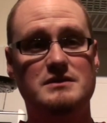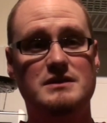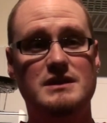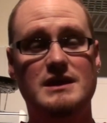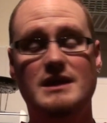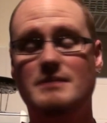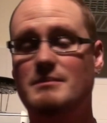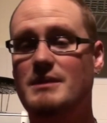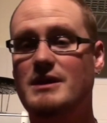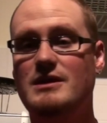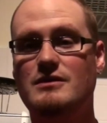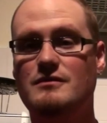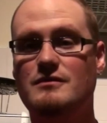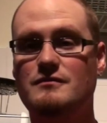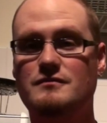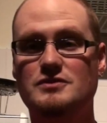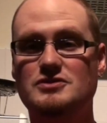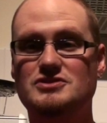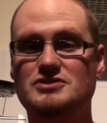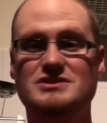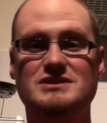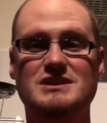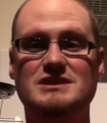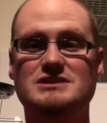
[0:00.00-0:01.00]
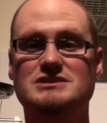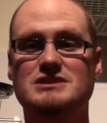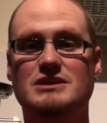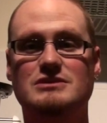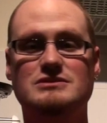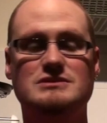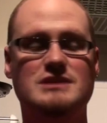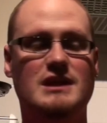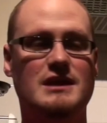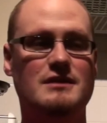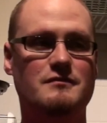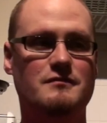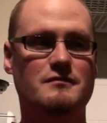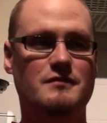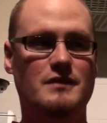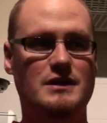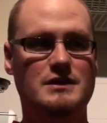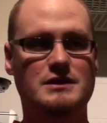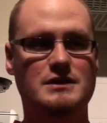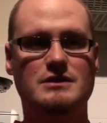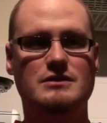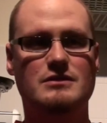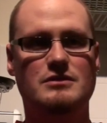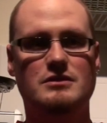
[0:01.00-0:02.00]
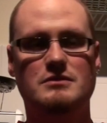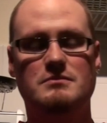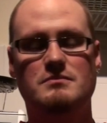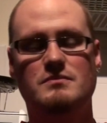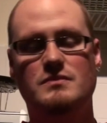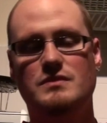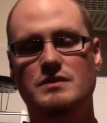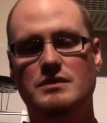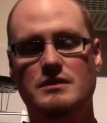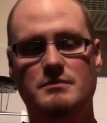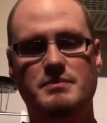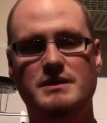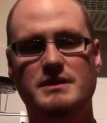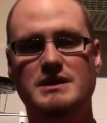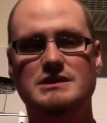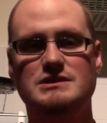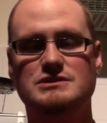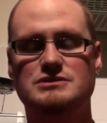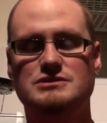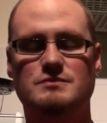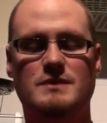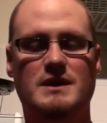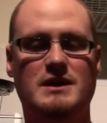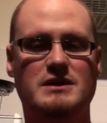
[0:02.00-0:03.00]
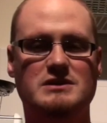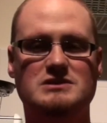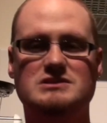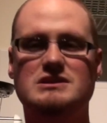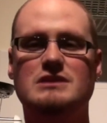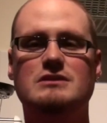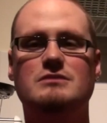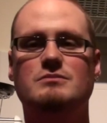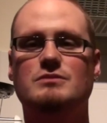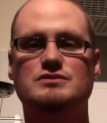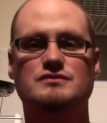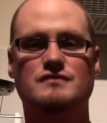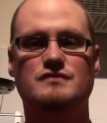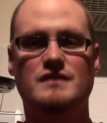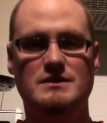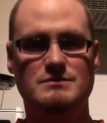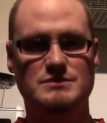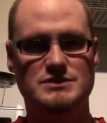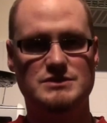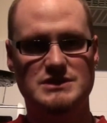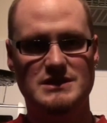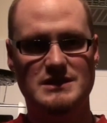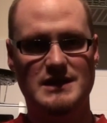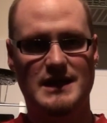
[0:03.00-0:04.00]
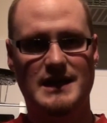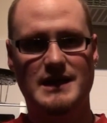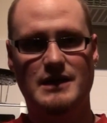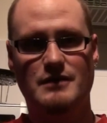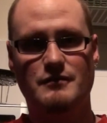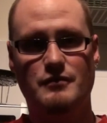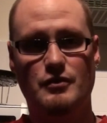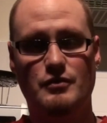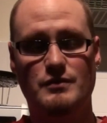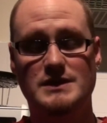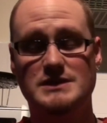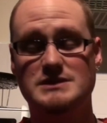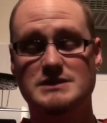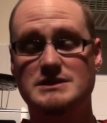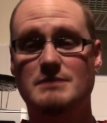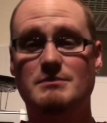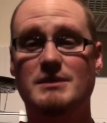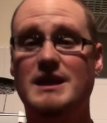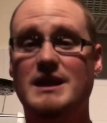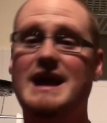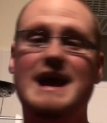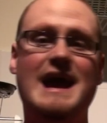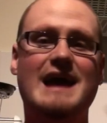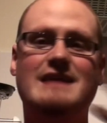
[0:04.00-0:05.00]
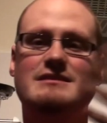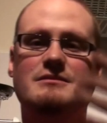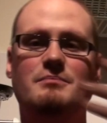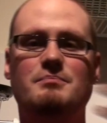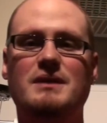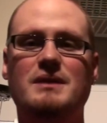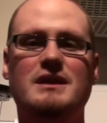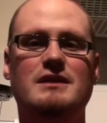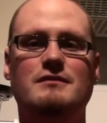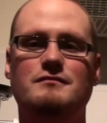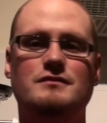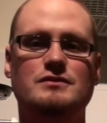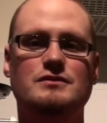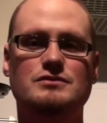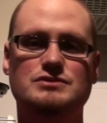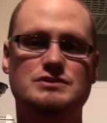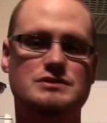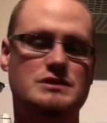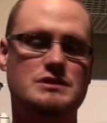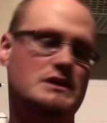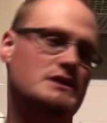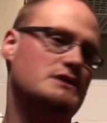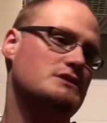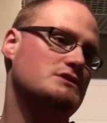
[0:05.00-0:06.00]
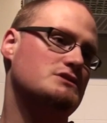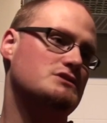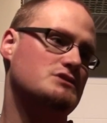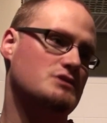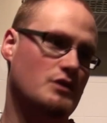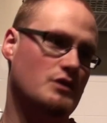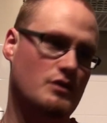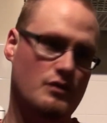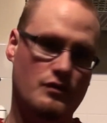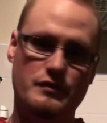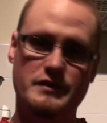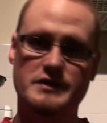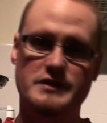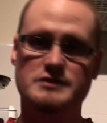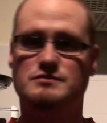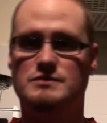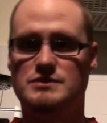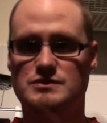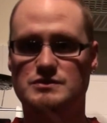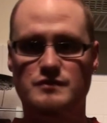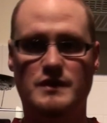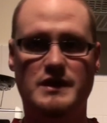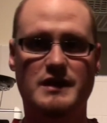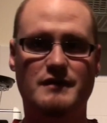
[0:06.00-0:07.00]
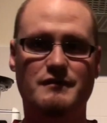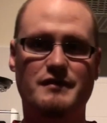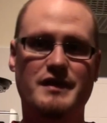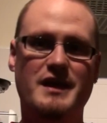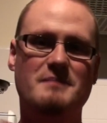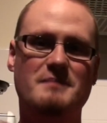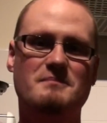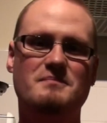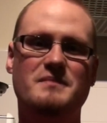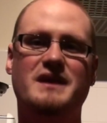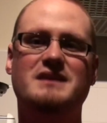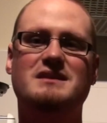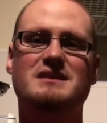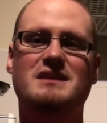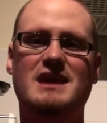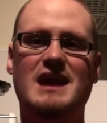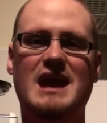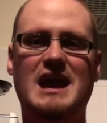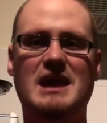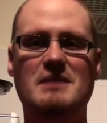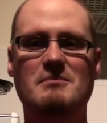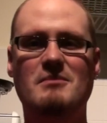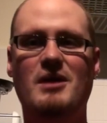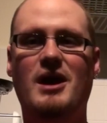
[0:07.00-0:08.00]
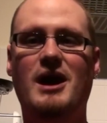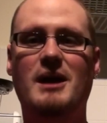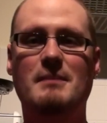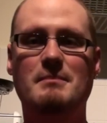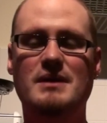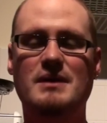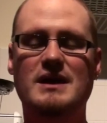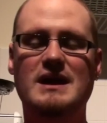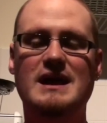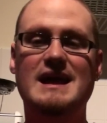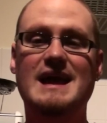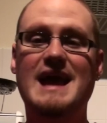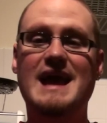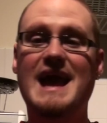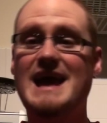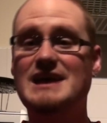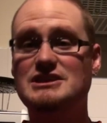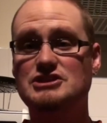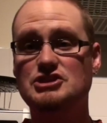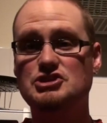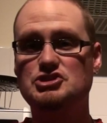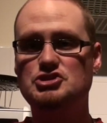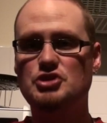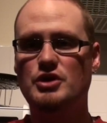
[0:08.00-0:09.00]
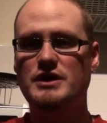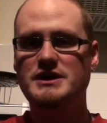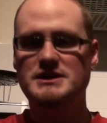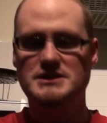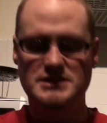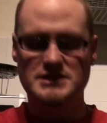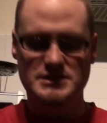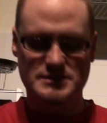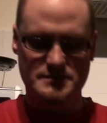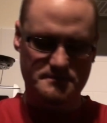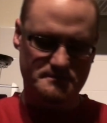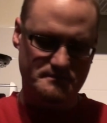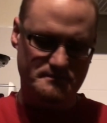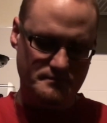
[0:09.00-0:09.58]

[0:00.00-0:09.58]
American version, it sounds like fun, you know, the Pinky Swear. It's not the most famous scene, like I've already said, but I had to pick a few scenes, so this was one of them that came up as a choice.